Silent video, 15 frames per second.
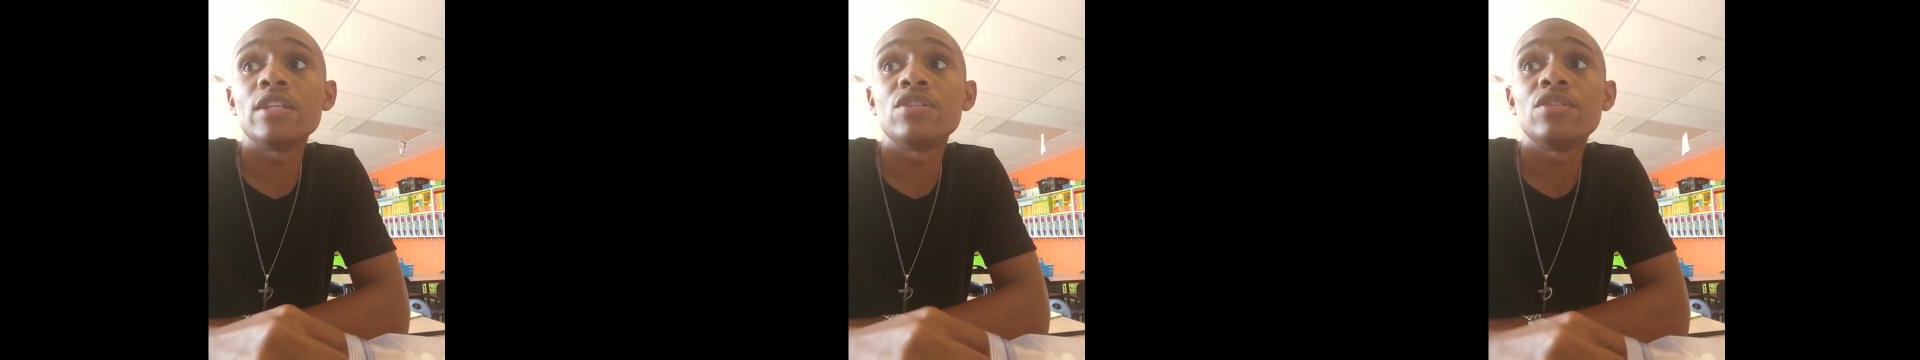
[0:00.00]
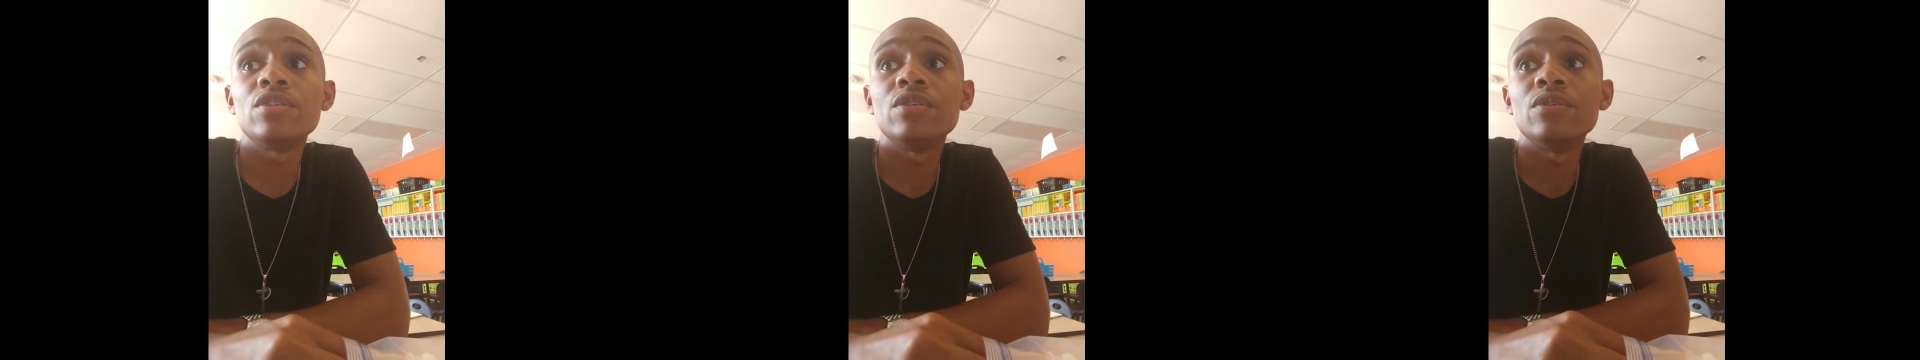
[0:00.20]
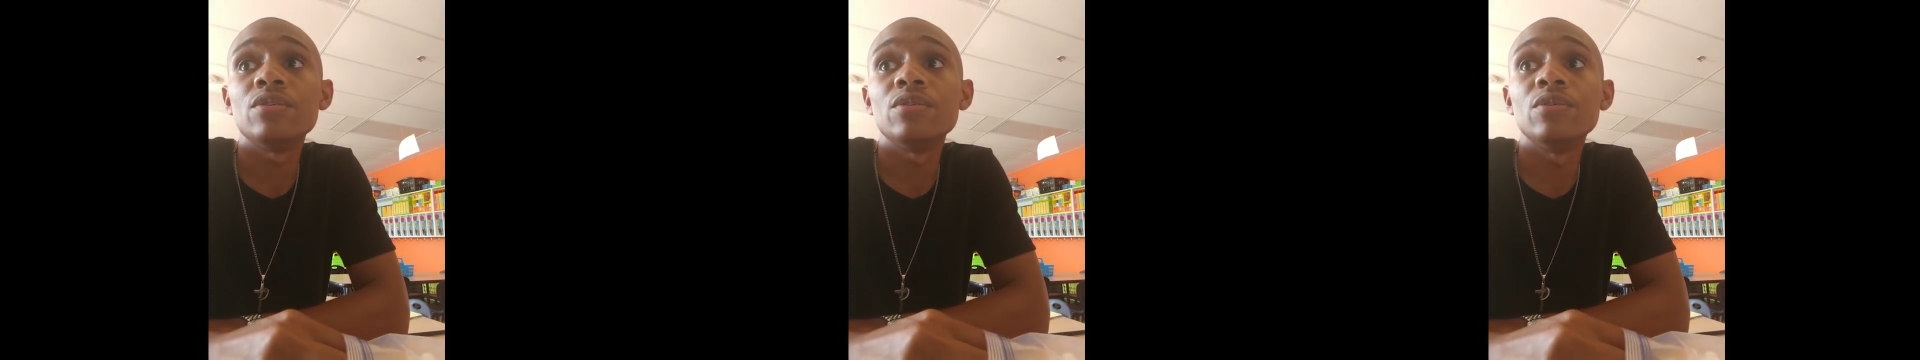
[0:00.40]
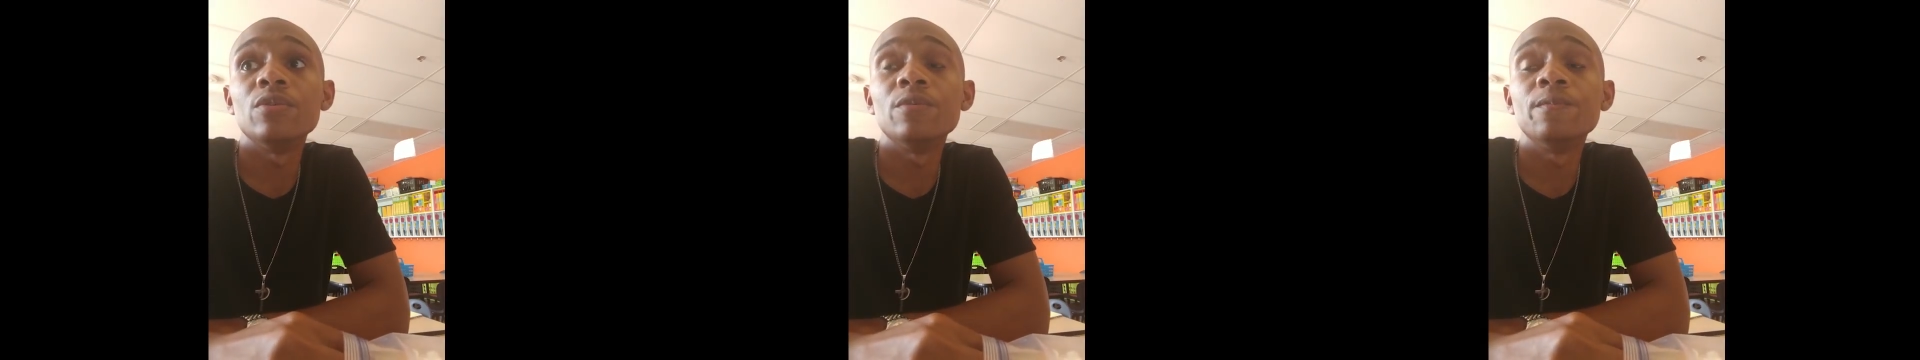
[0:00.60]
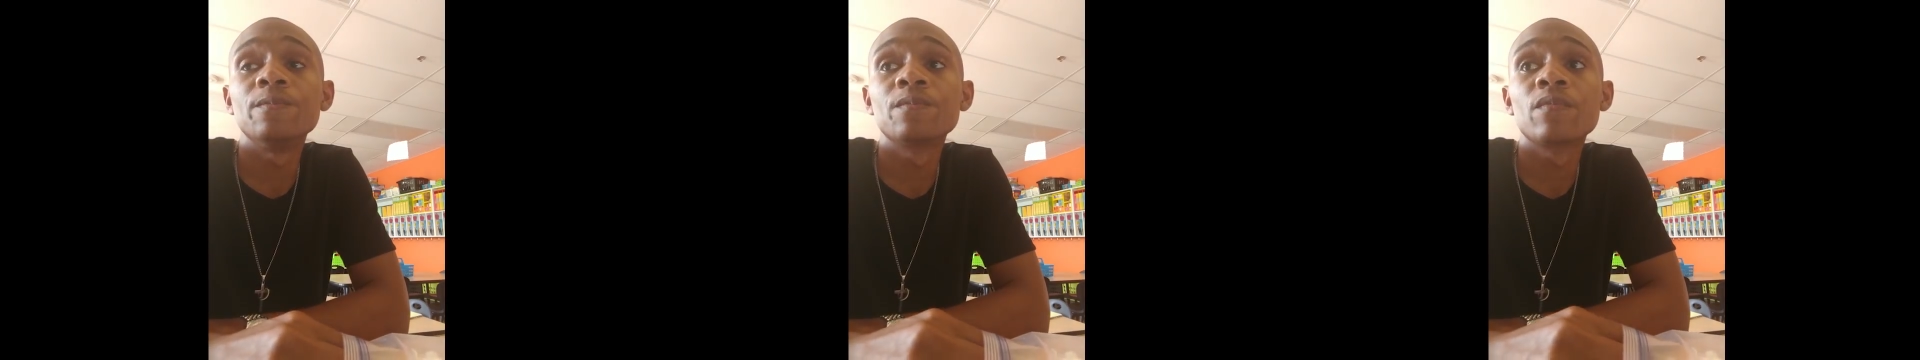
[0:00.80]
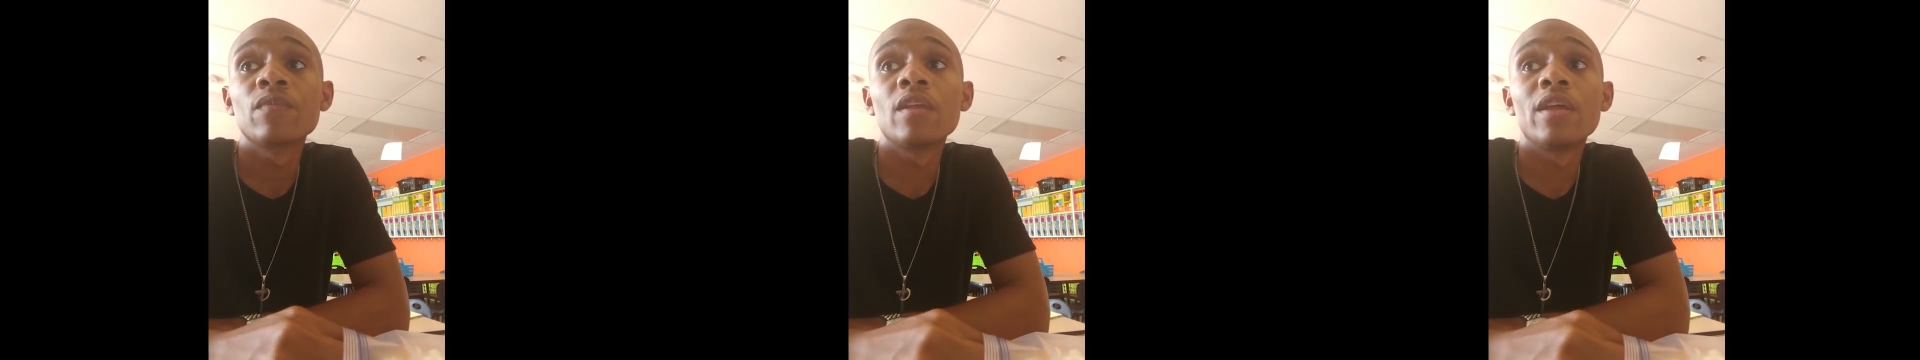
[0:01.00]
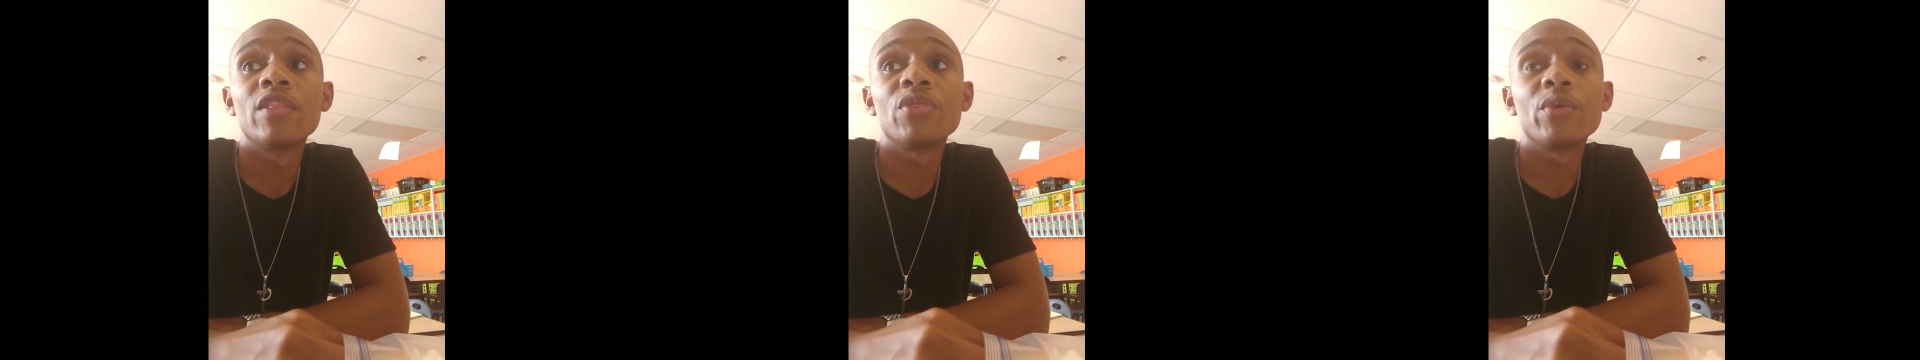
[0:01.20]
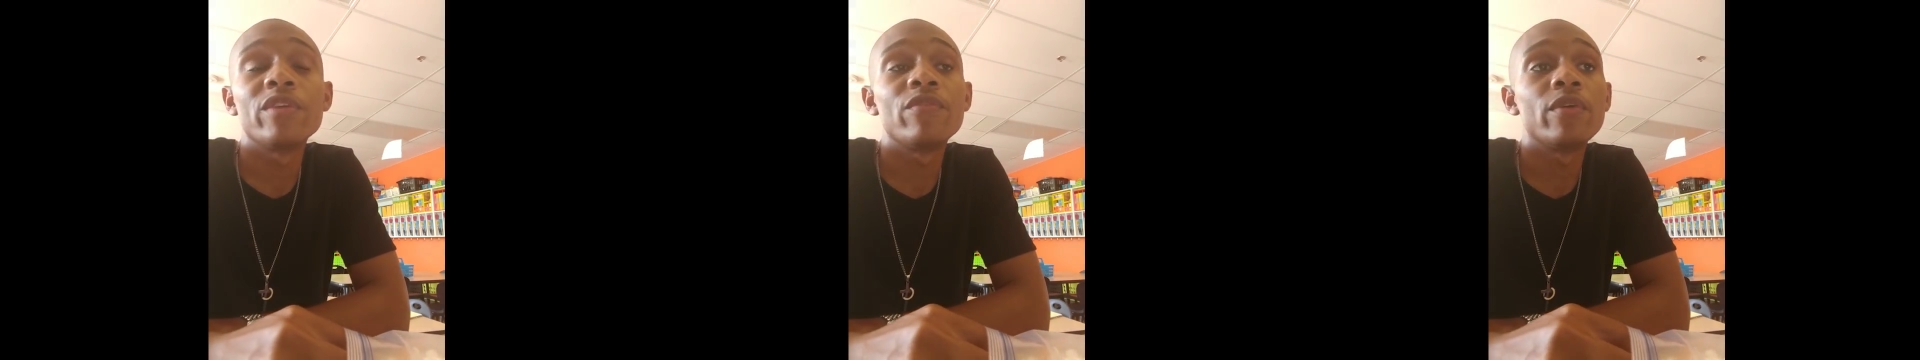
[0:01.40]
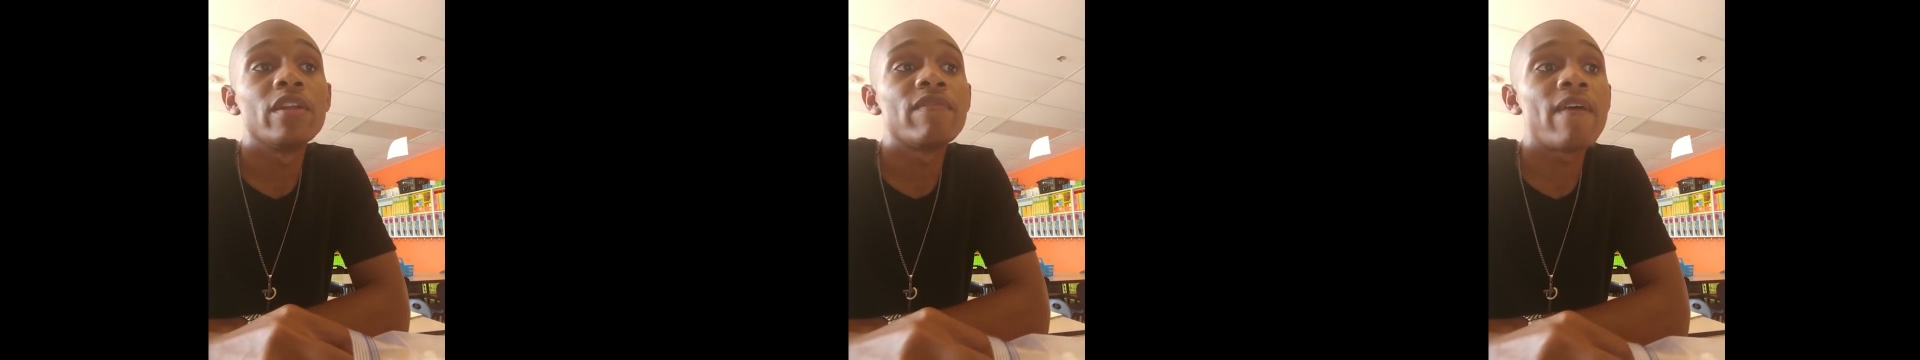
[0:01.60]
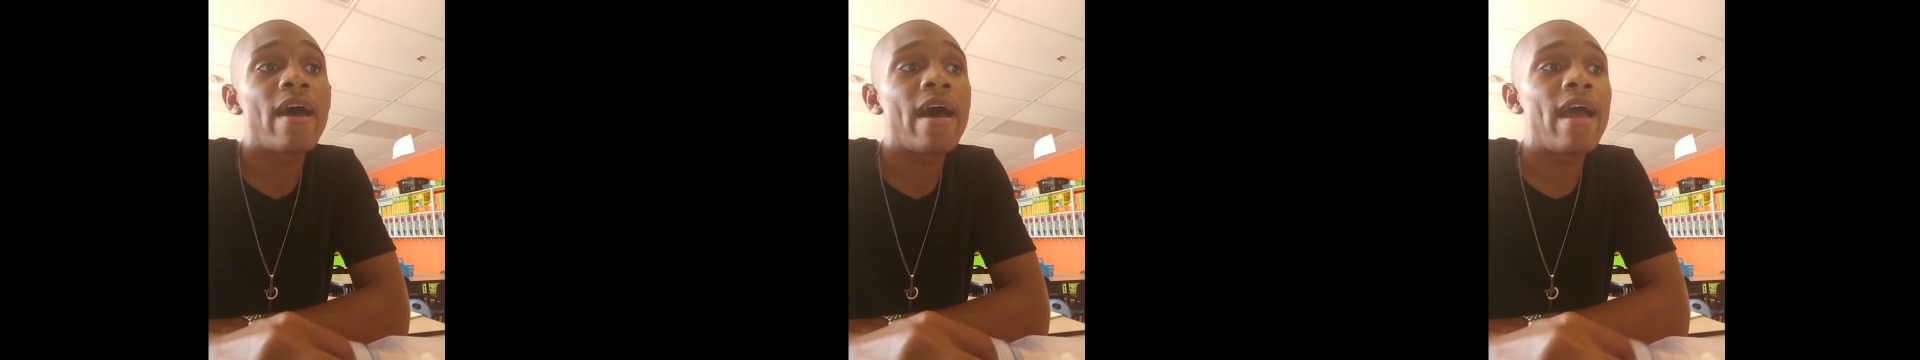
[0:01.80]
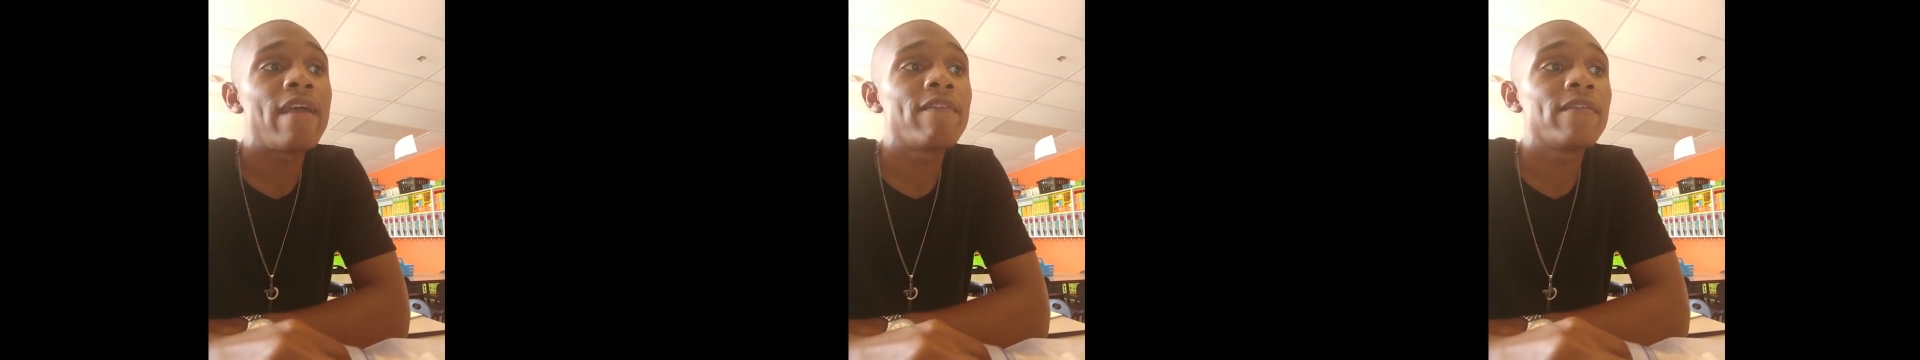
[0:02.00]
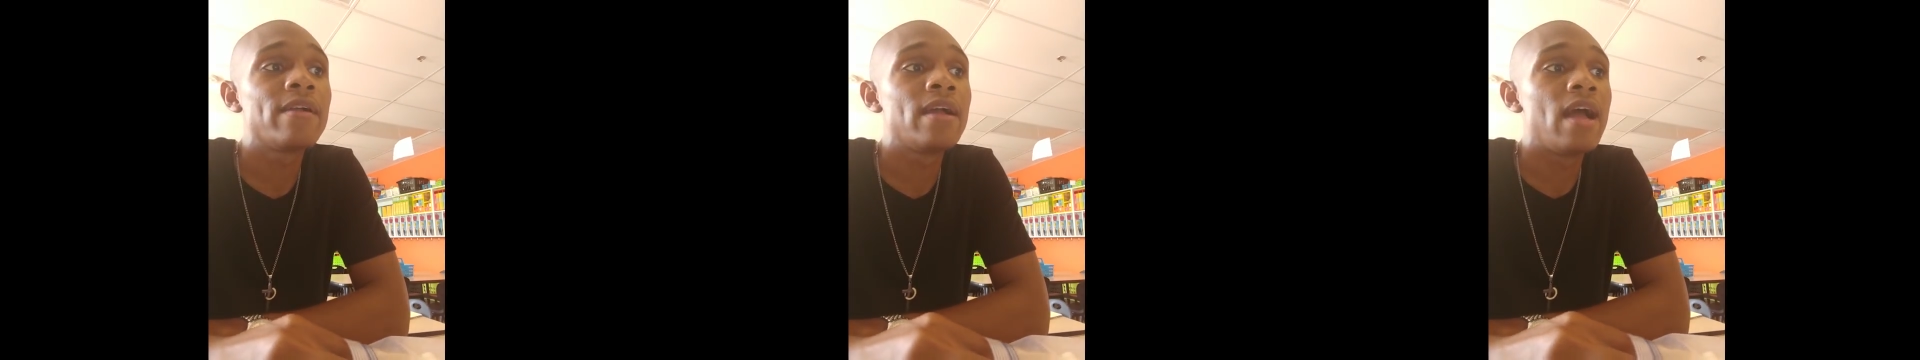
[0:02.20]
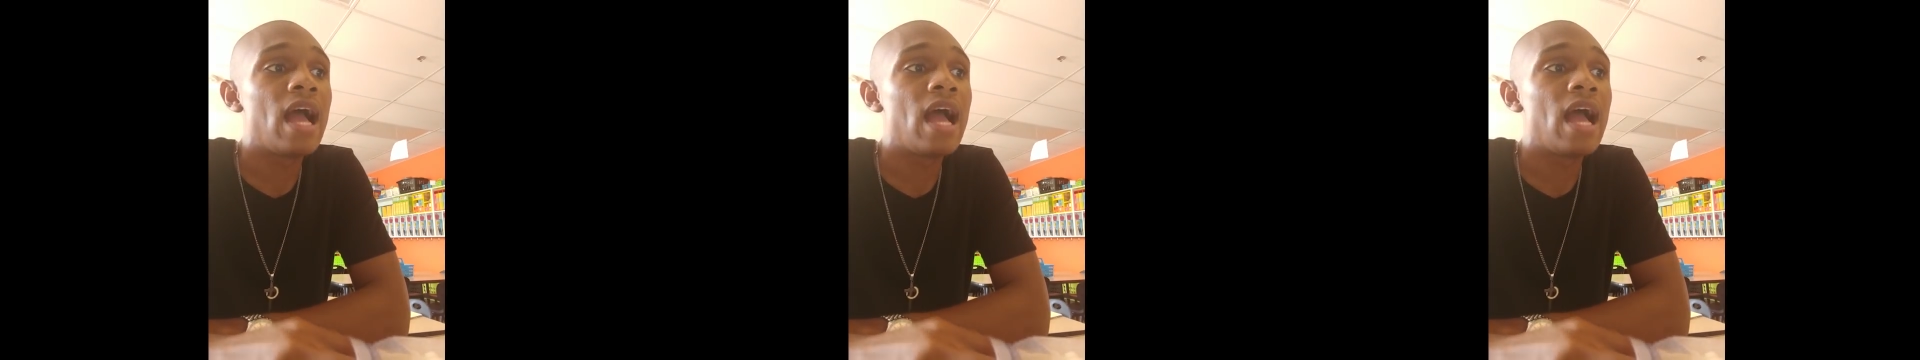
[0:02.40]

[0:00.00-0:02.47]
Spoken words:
to 3:45.